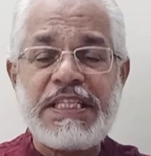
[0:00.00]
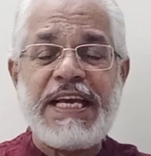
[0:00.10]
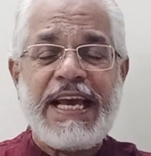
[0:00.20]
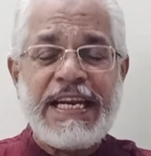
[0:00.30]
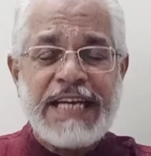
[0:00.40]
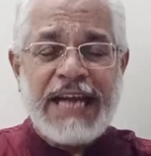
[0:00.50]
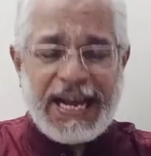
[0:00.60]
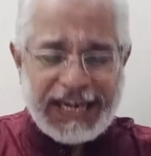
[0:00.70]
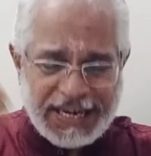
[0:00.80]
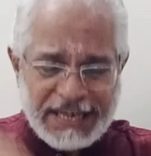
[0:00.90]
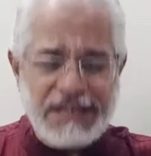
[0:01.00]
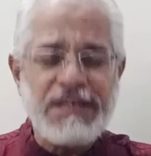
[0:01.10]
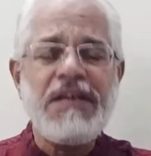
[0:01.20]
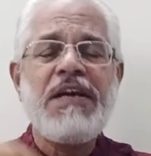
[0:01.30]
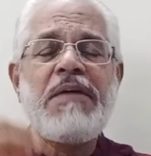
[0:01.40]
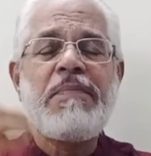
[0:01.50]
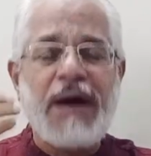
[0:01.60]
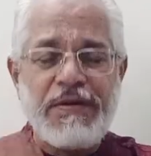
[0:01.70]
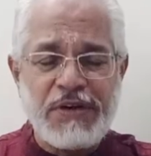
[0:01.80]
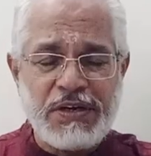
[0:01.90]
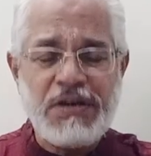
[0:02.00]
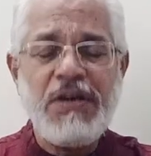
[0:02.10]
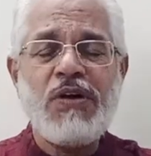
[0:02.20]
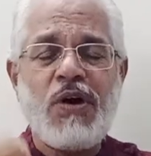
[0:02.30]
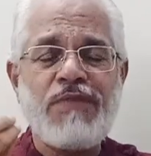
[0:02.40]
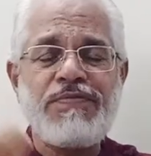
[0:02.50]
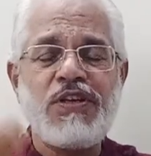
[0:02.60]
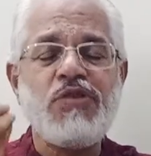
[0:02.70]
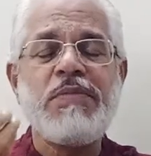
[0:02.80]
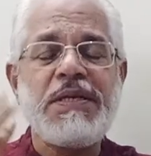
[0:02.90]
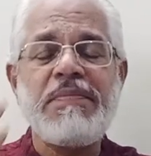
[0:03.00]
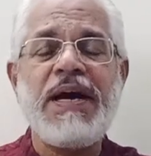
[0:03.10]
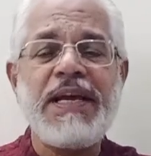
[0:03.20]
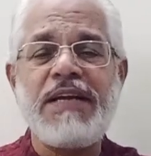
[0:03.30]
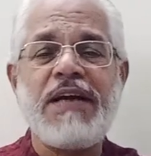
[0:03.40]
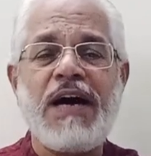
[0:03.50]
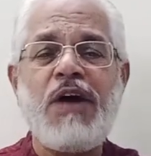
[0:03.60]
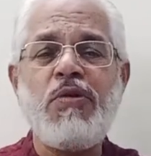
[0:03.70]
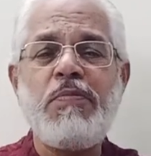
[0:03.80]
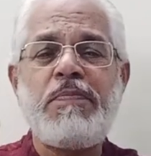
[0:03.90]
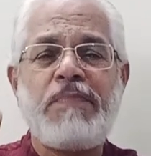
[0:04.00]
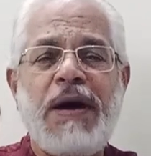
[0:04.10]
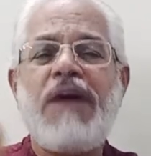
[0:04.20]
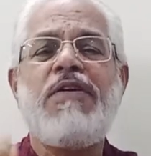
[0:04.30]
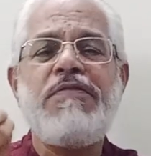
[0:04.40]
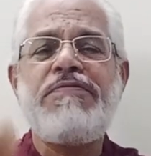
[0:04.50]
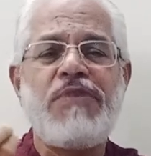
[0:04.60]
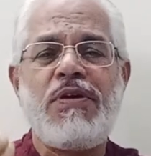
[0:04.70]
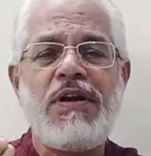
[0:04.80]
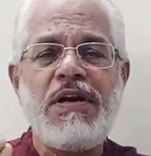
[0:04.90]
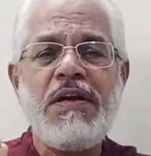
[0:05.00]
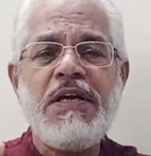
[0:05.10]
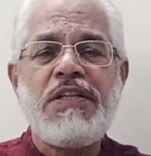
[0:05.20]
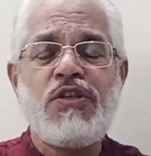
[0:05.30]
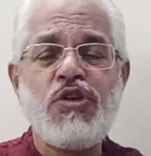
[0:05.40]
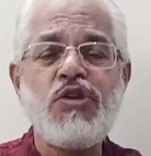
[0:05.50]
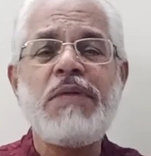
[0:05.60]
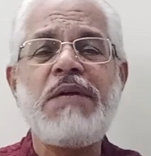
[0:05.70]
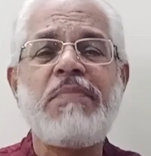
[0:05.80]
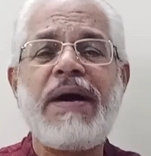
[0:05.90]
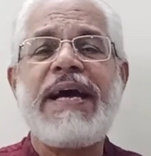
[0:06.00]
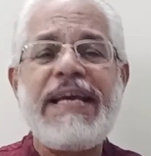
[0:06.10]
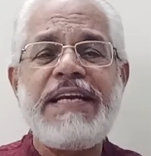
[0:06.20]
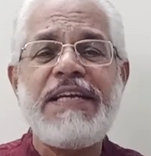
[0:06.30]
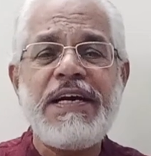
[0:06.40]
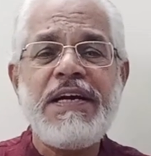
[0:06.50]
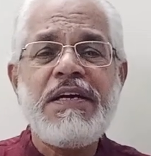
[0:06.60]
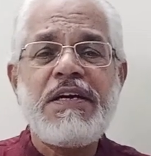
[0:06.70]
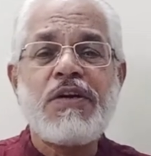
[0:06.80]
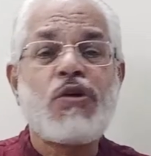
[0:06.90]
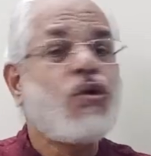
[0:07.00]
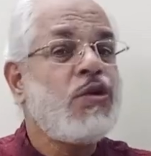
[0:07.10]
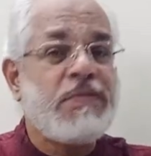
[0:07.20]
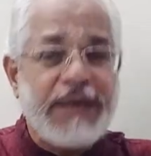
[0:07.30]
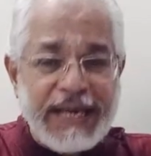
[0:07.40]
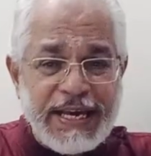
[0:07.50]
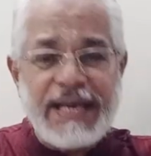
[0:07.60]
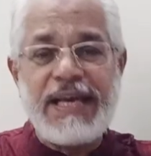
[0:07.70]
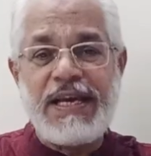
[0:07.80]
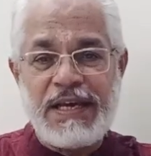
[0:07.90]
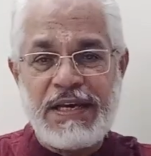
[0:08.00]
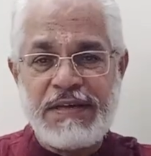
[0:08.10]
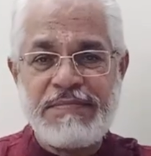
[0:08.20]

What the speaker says: The inherent power of the human mind. How powerful the human mind could be.